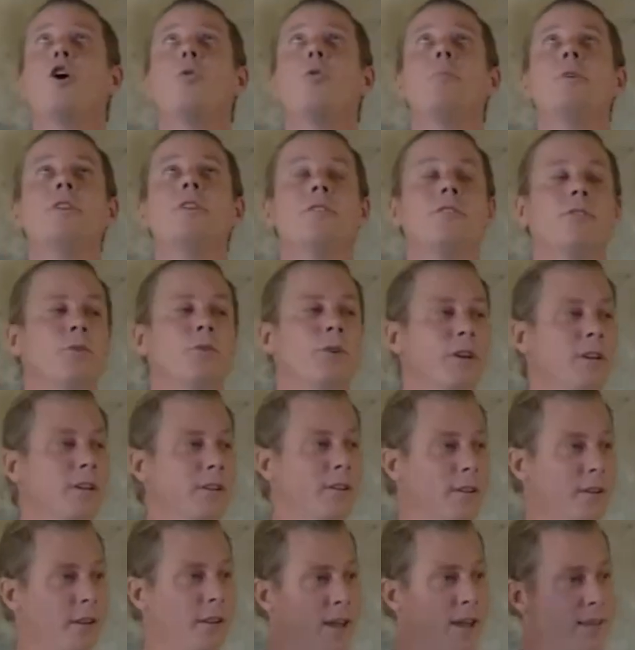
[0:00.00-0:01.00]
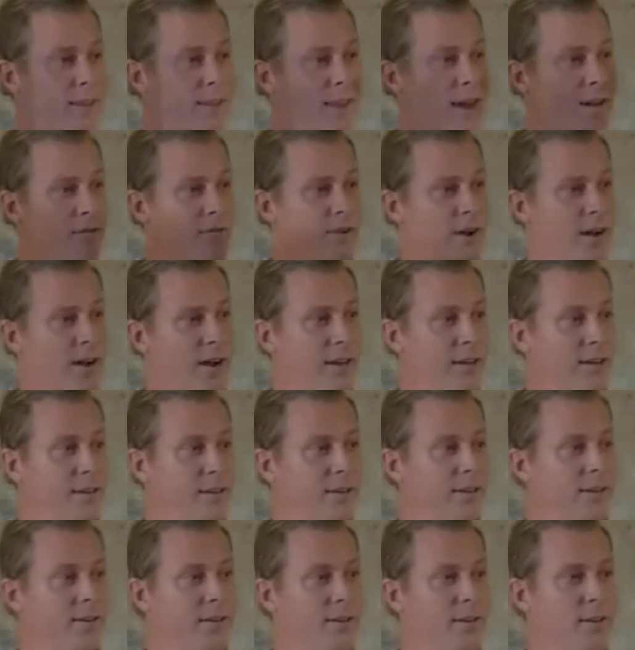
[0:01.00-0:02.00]
Open to it. Let that
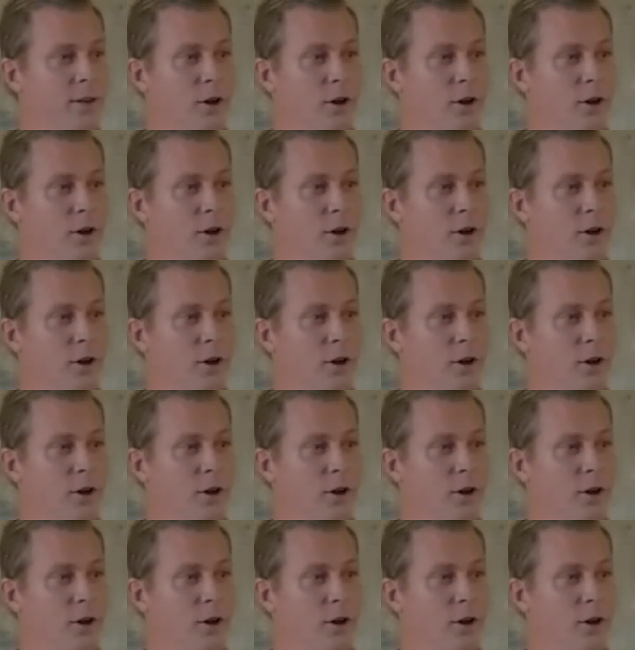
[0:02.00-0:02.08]
rain.